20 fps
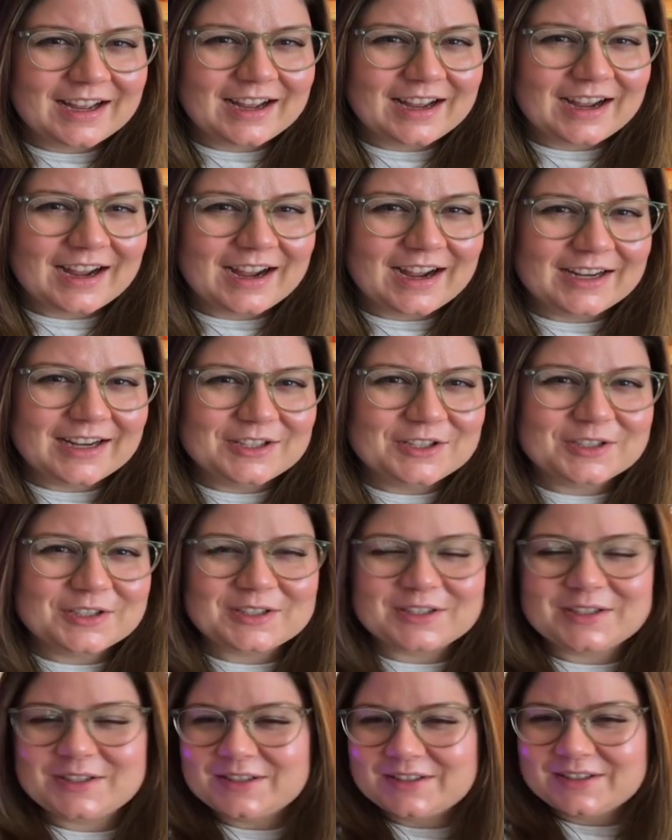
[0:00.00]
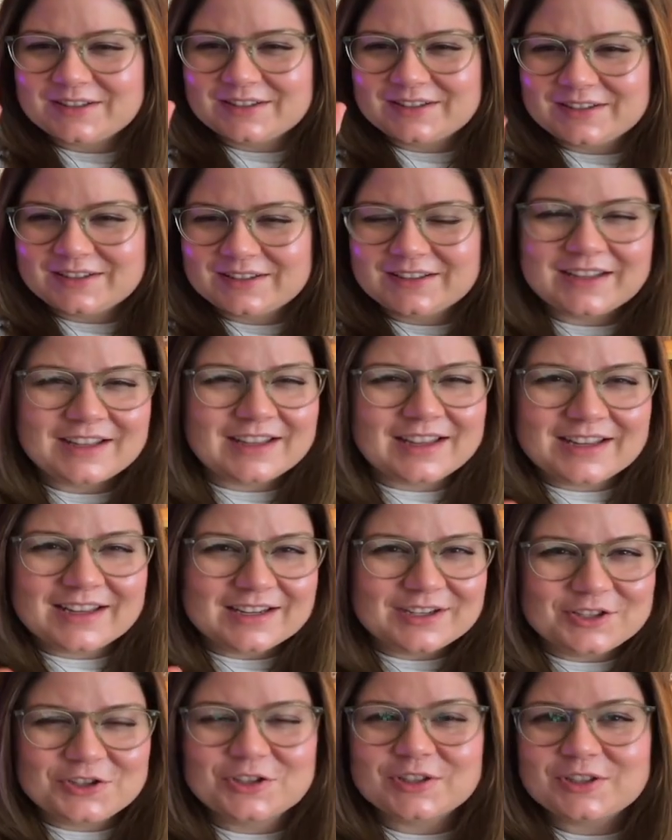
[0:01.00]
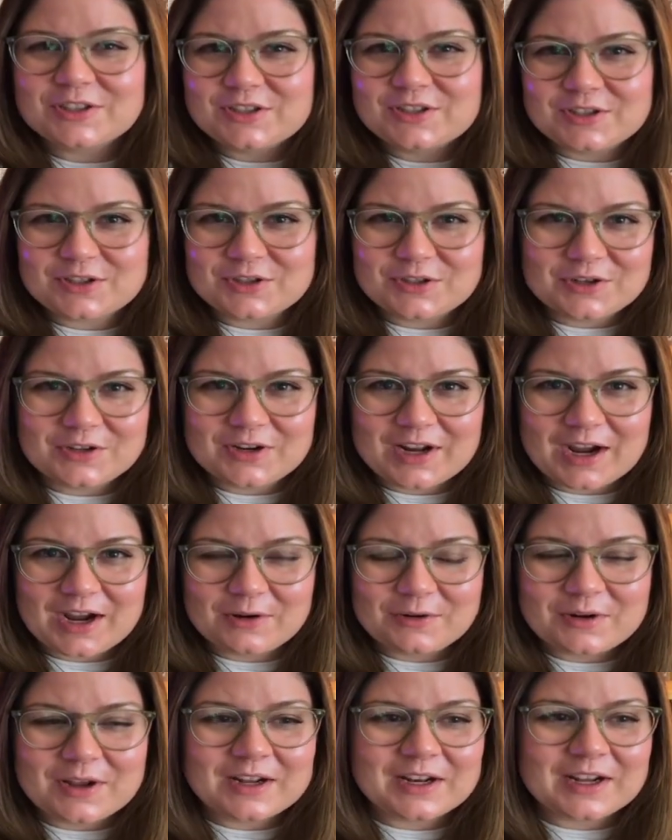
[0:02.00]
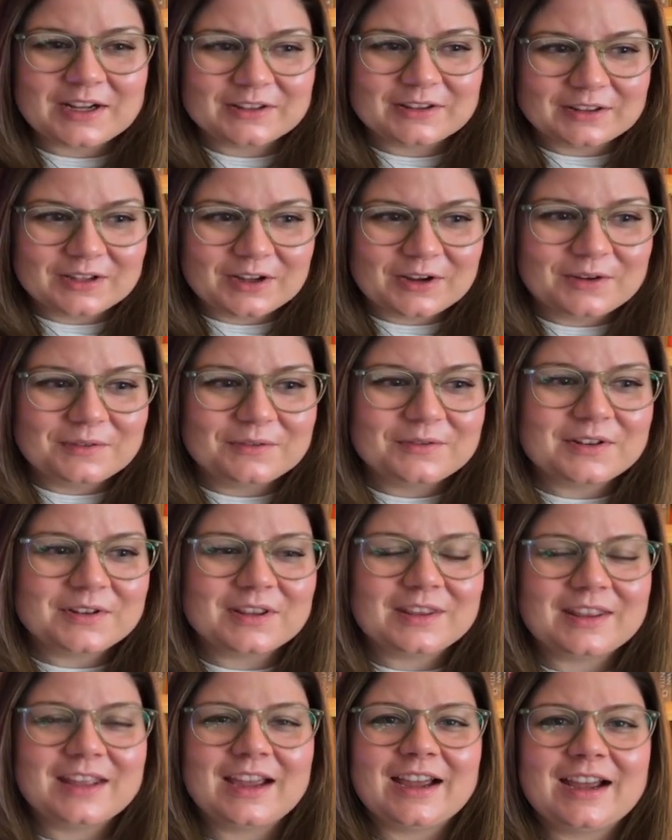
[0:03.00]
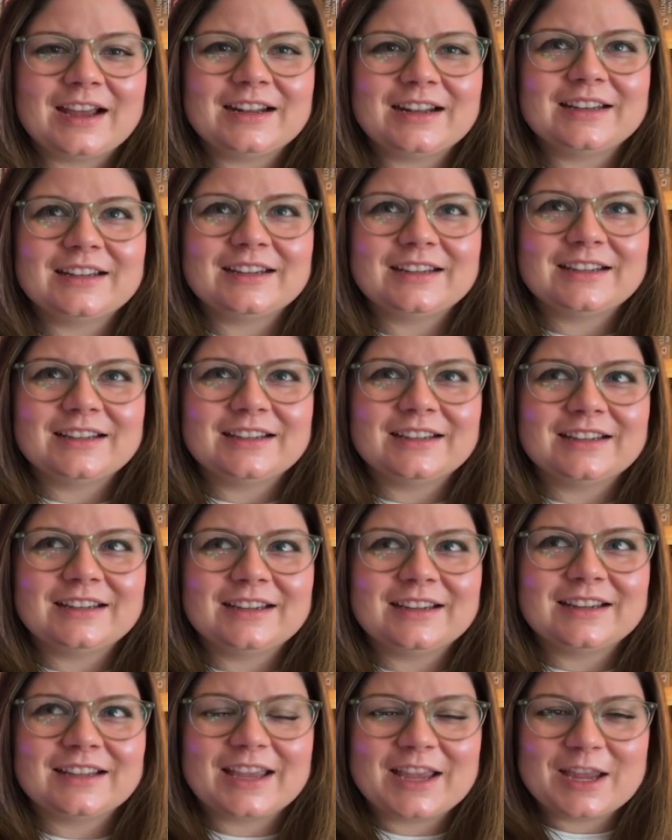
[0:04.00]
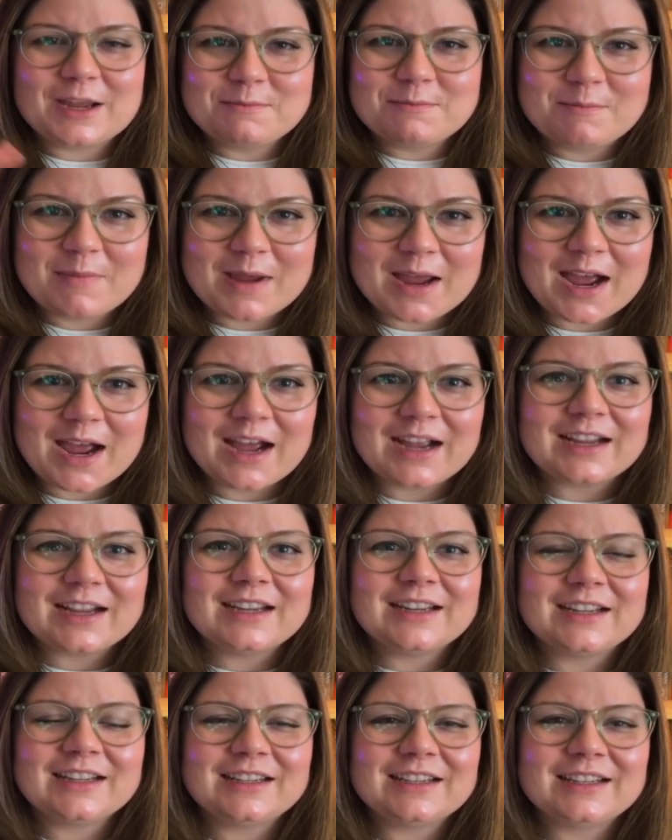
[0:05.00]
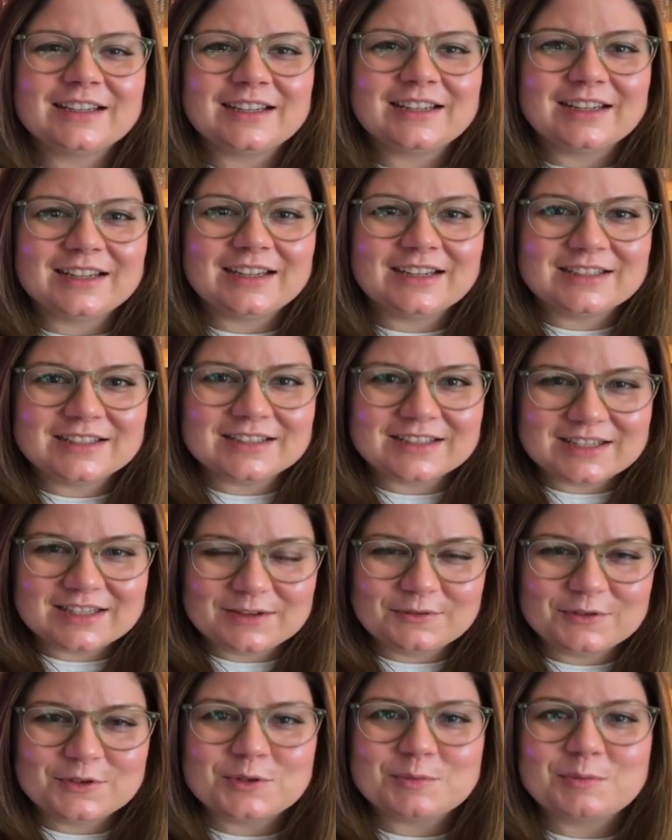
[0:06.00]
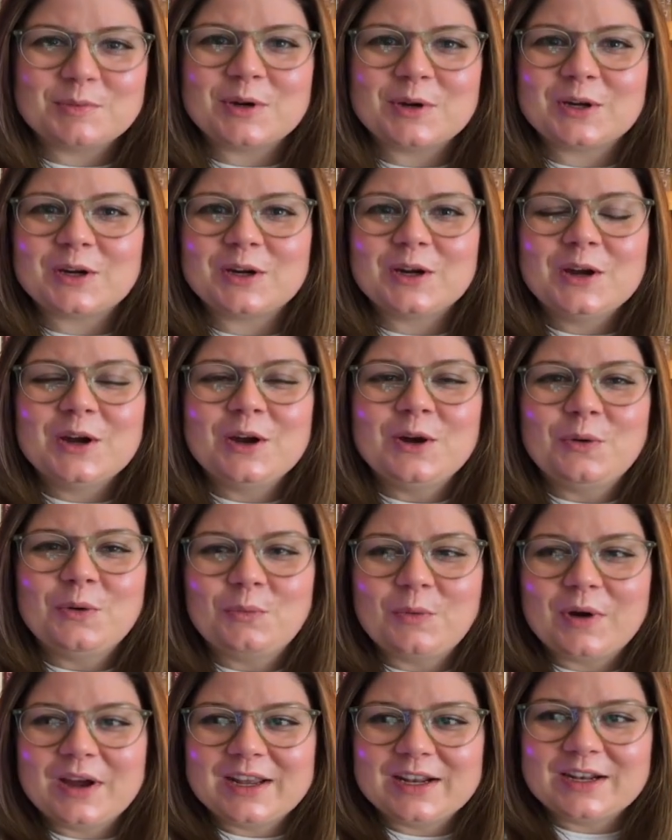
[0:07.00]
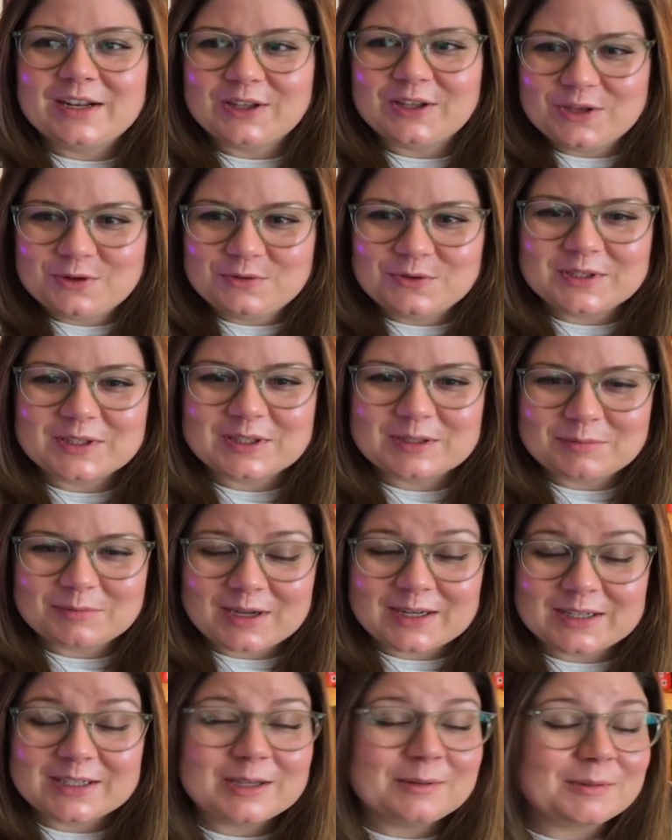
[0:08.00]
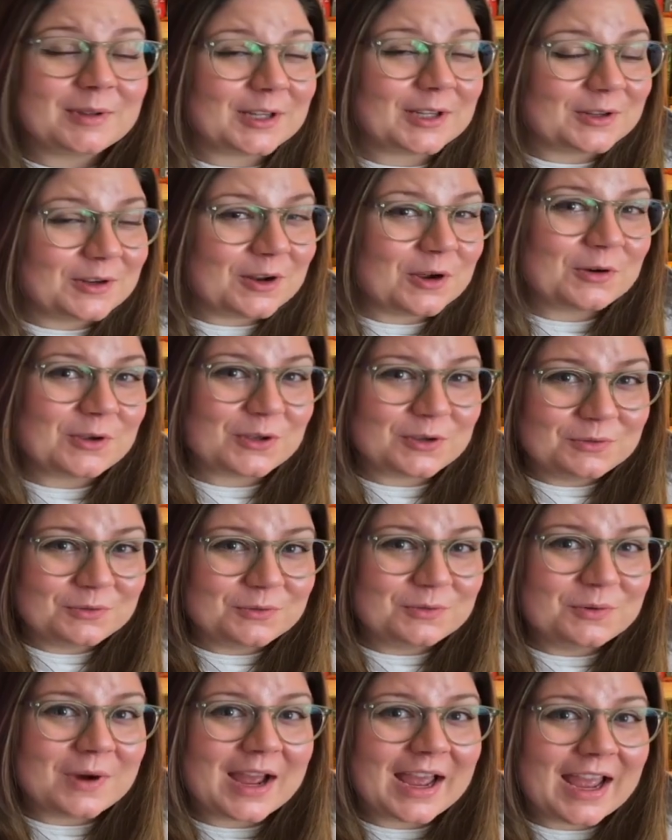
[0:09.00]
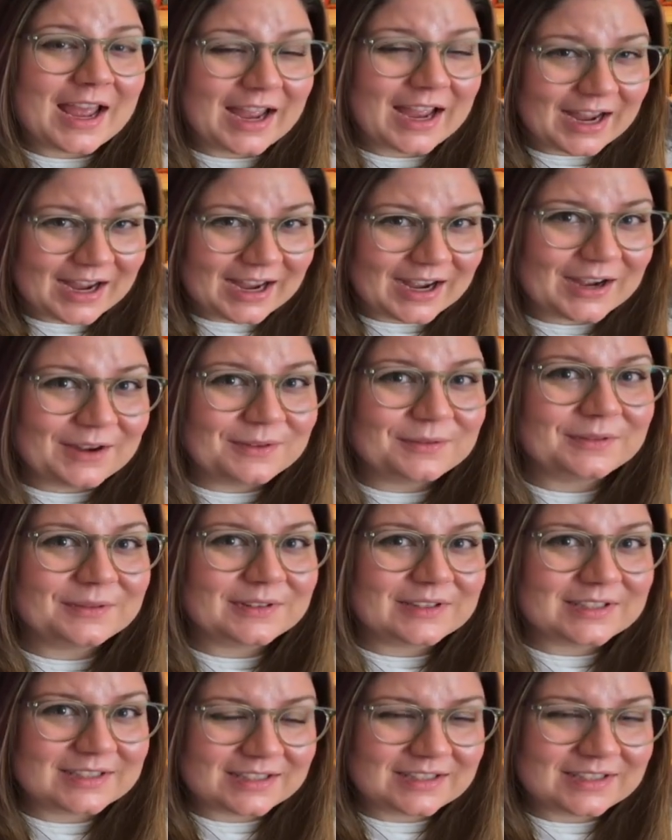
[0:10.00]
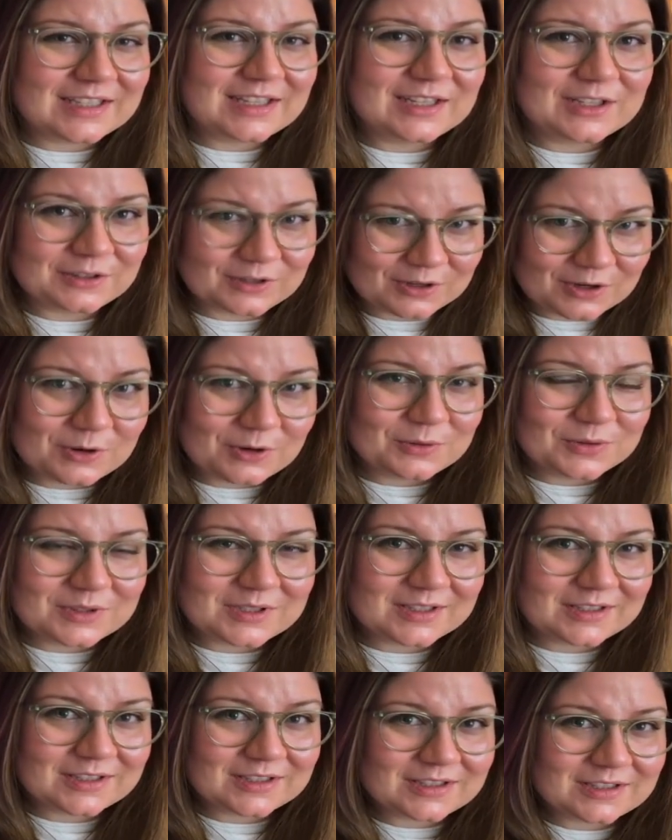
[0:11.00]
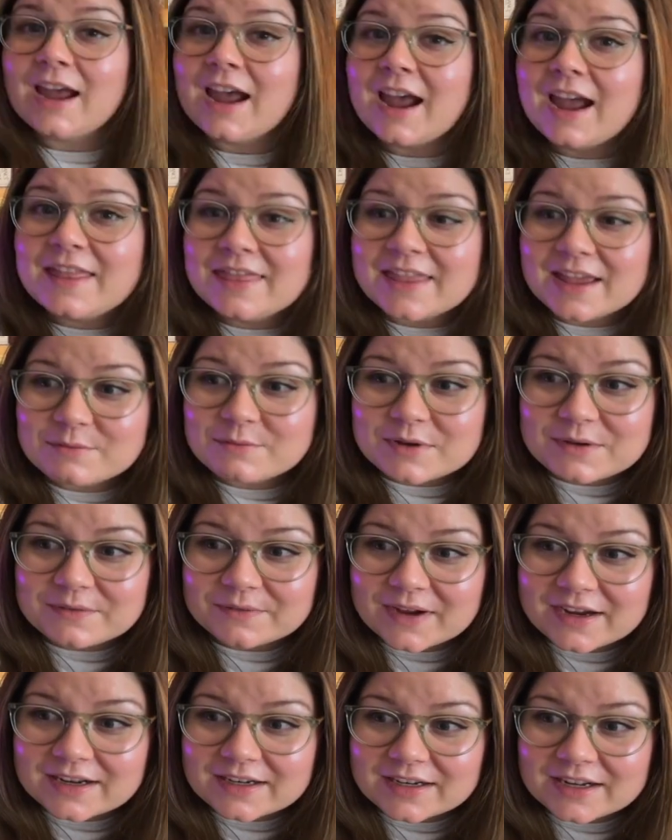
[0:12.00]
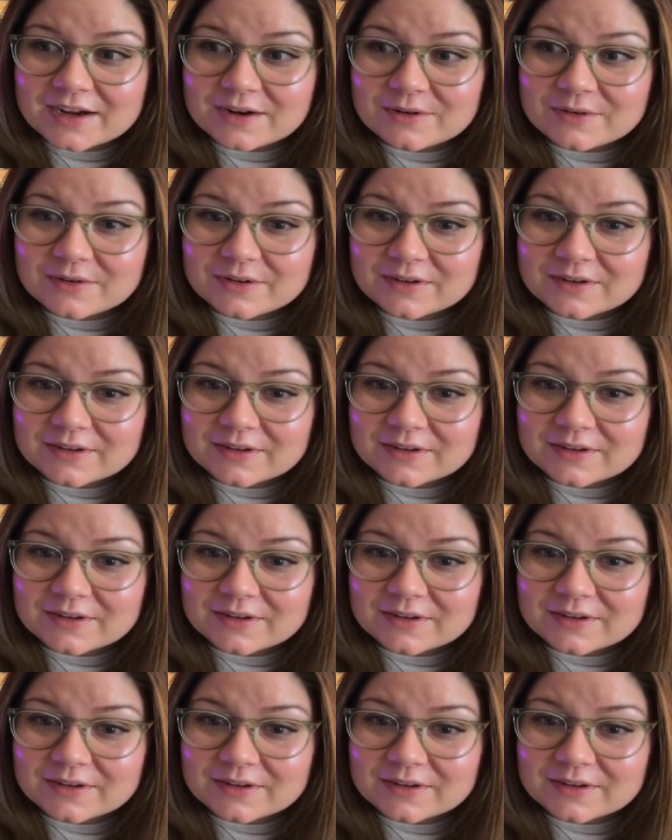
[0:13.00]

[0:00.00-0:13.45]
it just stood out, and I loved that it came back in Steven's book when he was explaining to him, like, no, you have seen ghosts. And then we find out